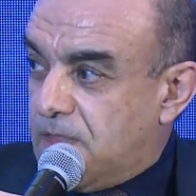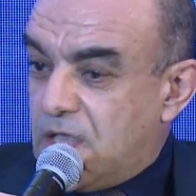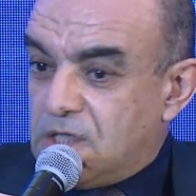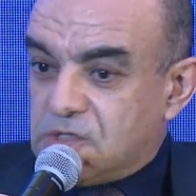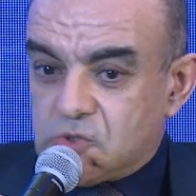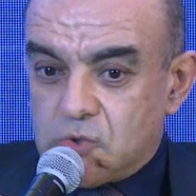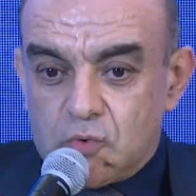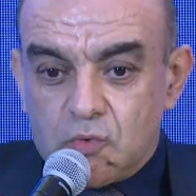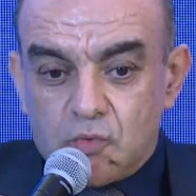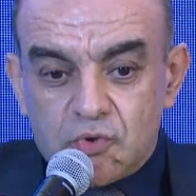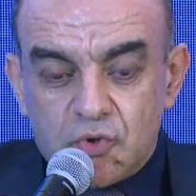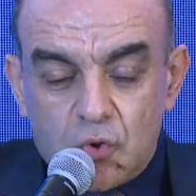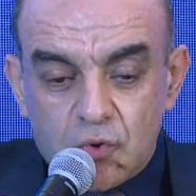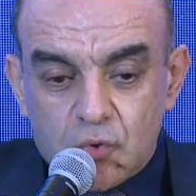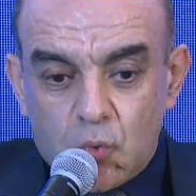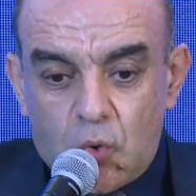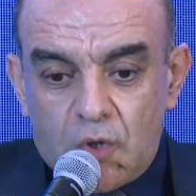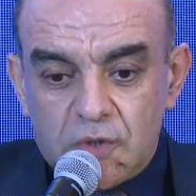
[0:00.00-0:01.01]
So we
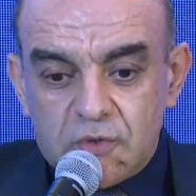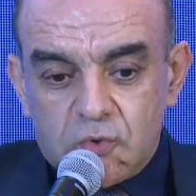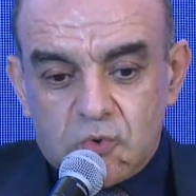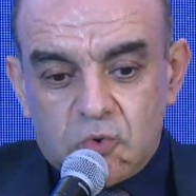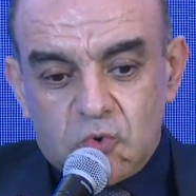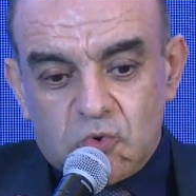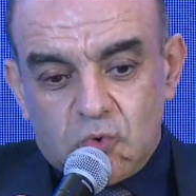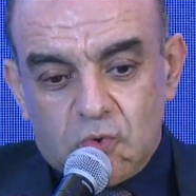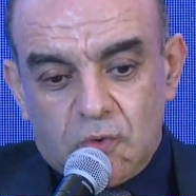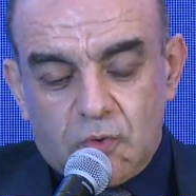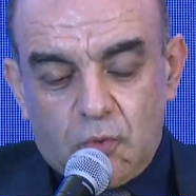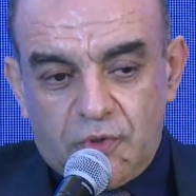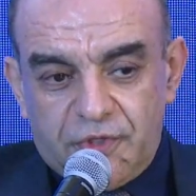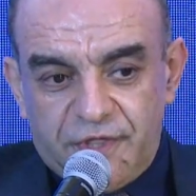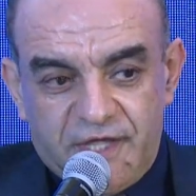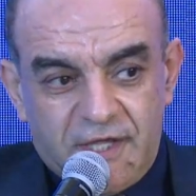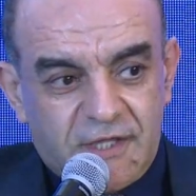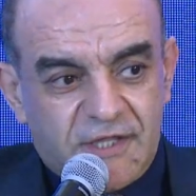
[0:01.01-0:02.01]
don't want to
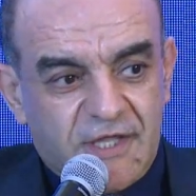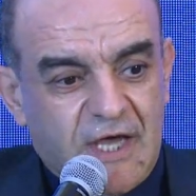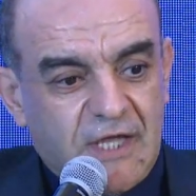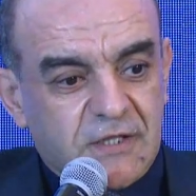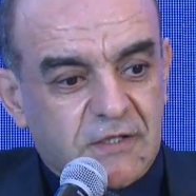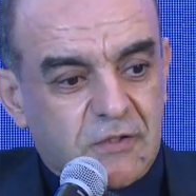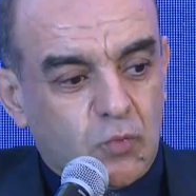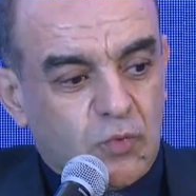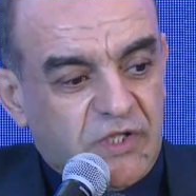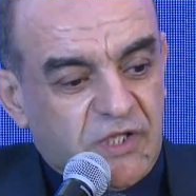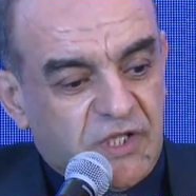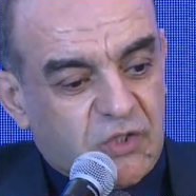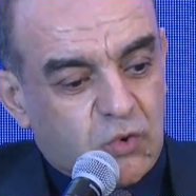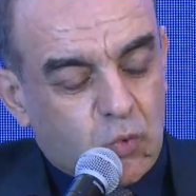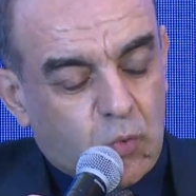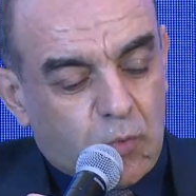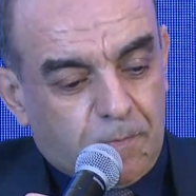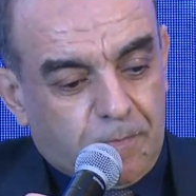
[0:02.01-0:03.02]
think that we need
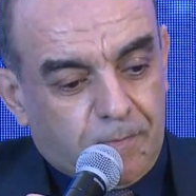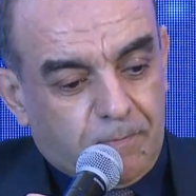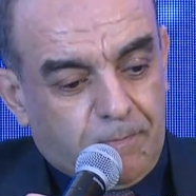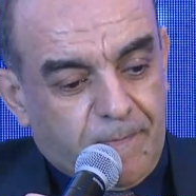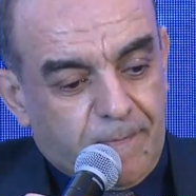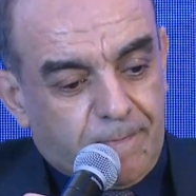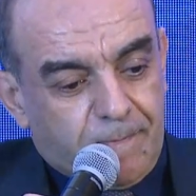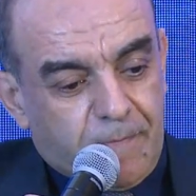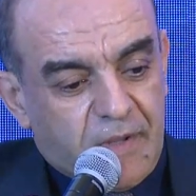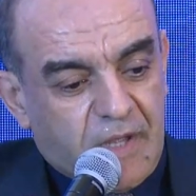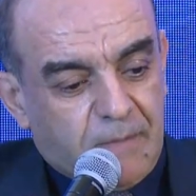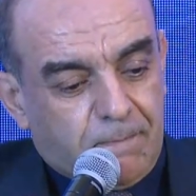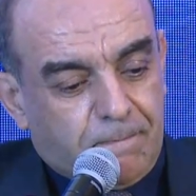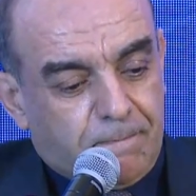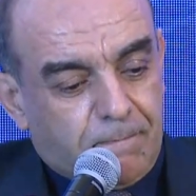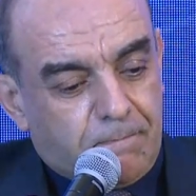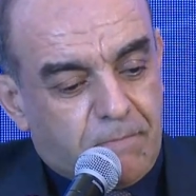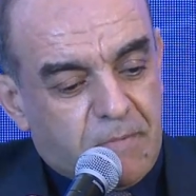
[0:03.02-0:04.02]
to
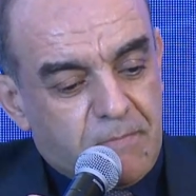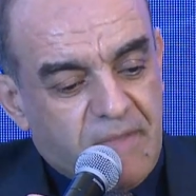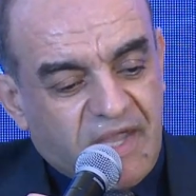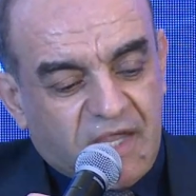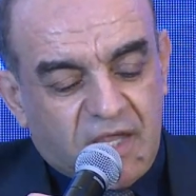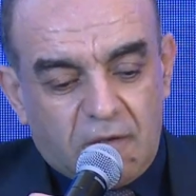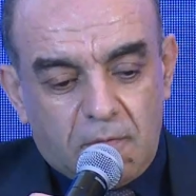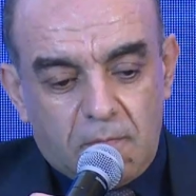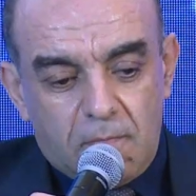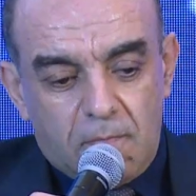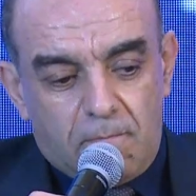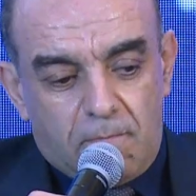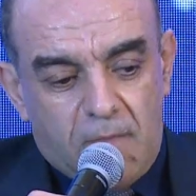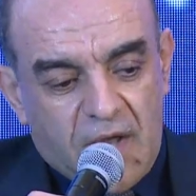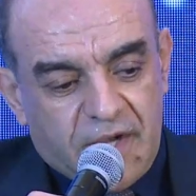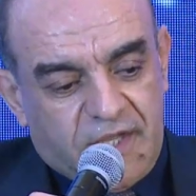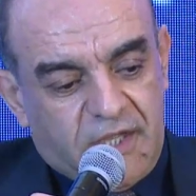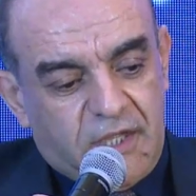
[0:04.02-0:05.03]
make
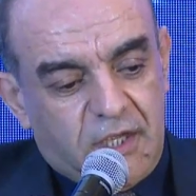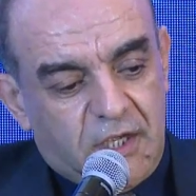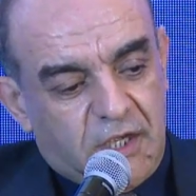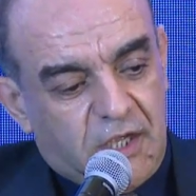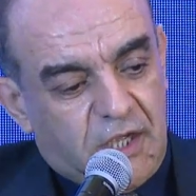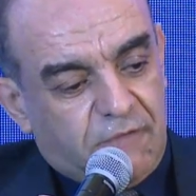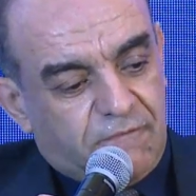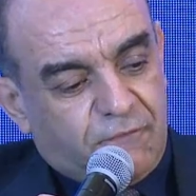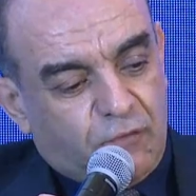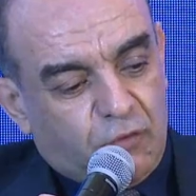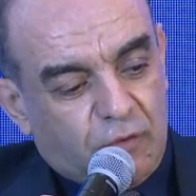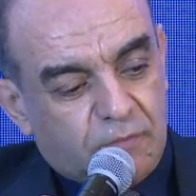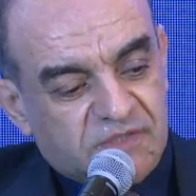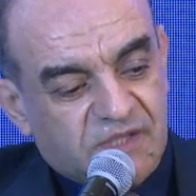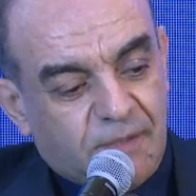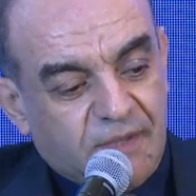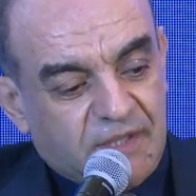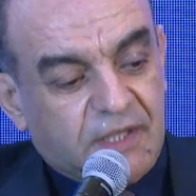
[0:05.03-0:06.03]
money from
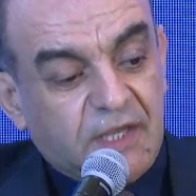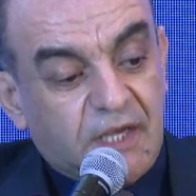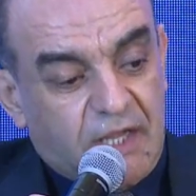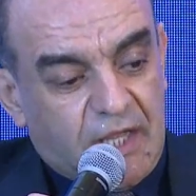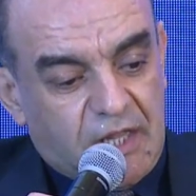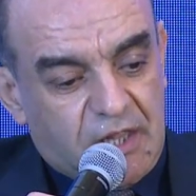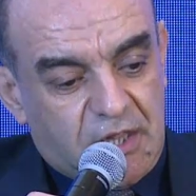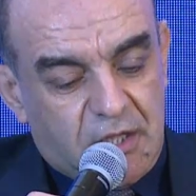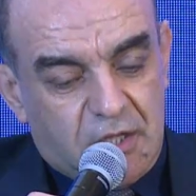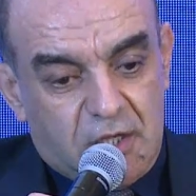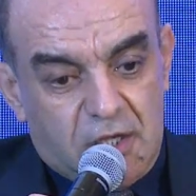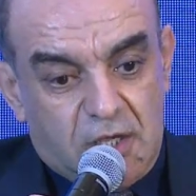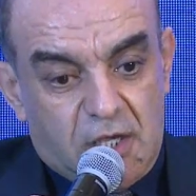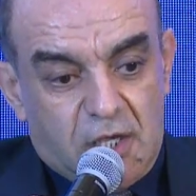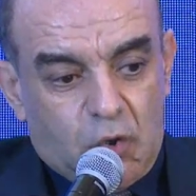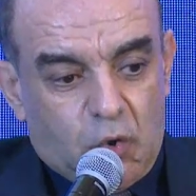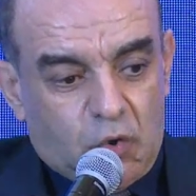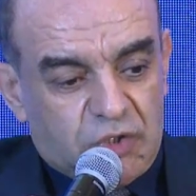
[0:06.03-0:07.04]
the material
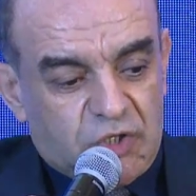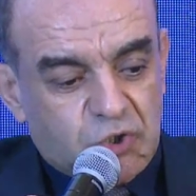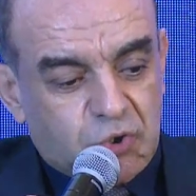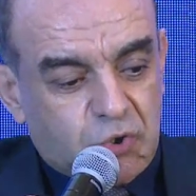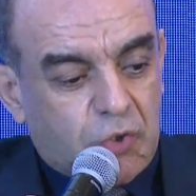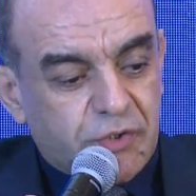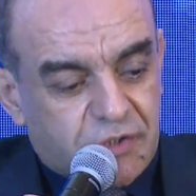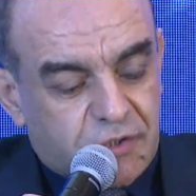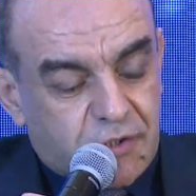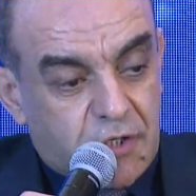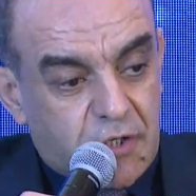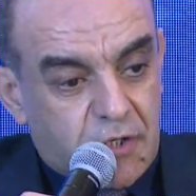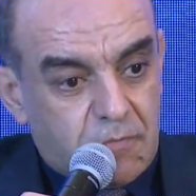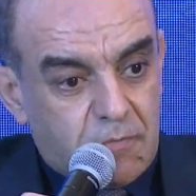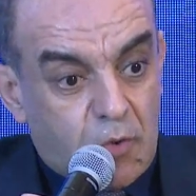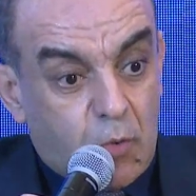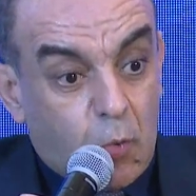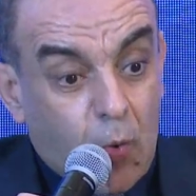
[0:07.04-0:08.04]
on a short
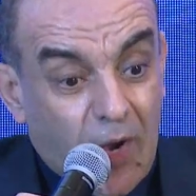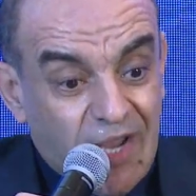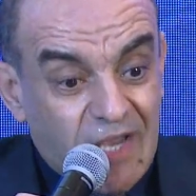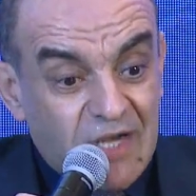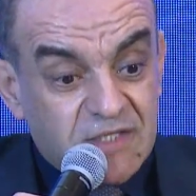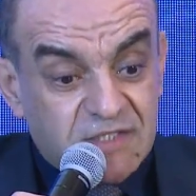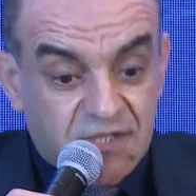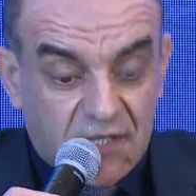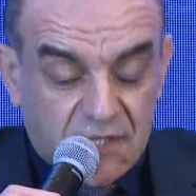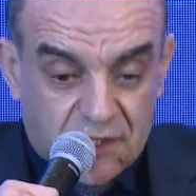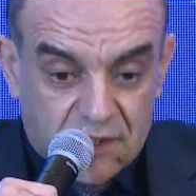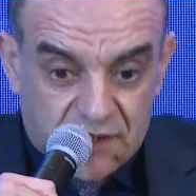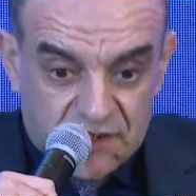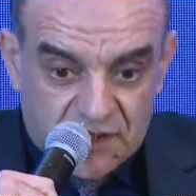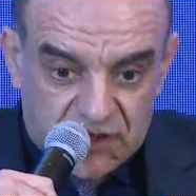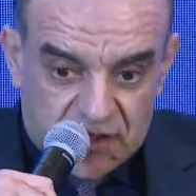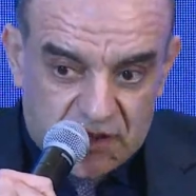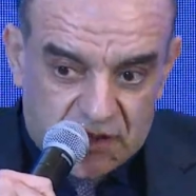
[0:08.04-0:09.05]
term, while the
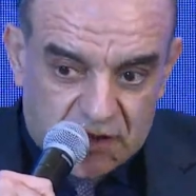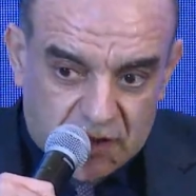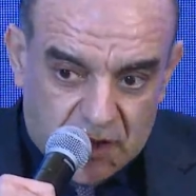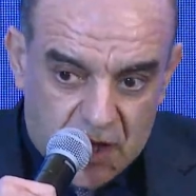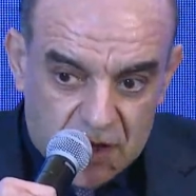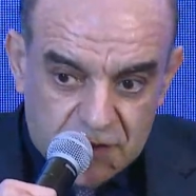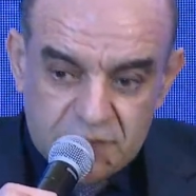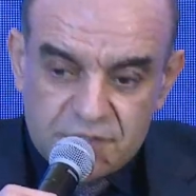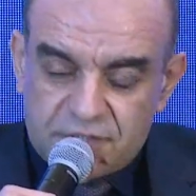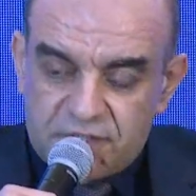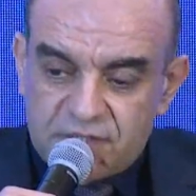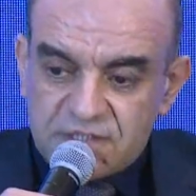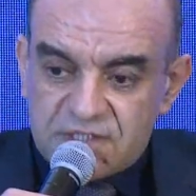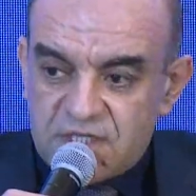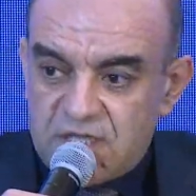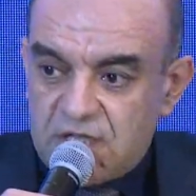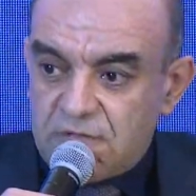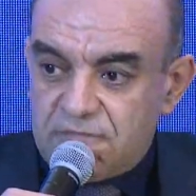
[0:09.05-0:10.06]
country
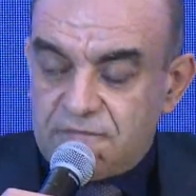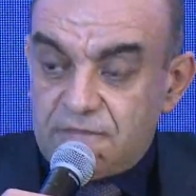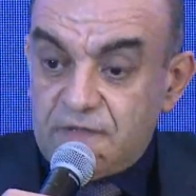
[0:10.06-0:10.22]
itself,